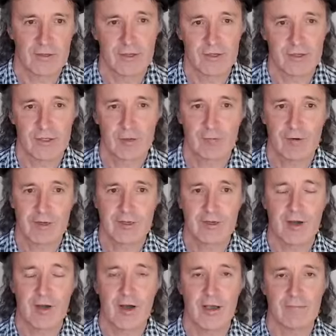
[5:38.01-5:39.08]
just three
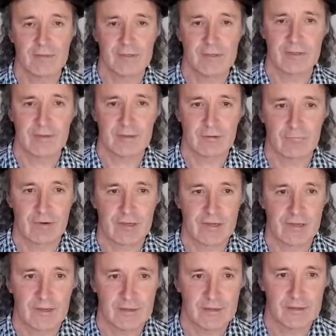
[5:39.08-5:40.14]
times in 3
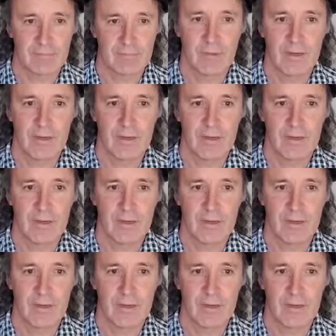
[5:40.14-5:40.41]
years,